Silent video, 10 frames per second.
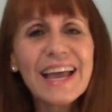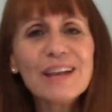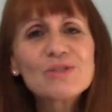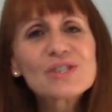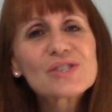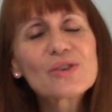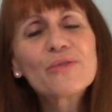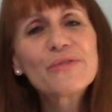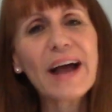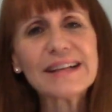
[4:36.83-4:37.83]
And it was just
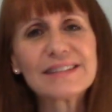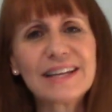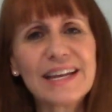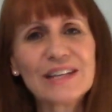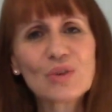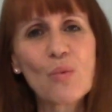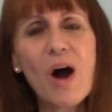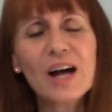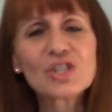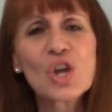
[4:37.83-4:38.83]
so fascinating to
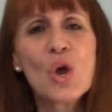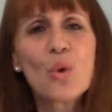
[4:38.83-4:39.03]
watch.